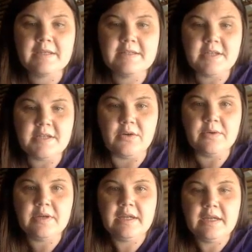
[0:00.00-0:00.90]
So
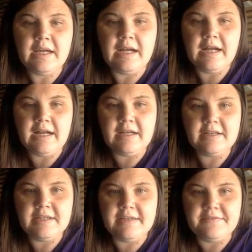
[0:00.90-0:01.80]

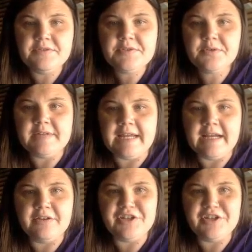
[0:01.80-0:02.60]
if you scroll down,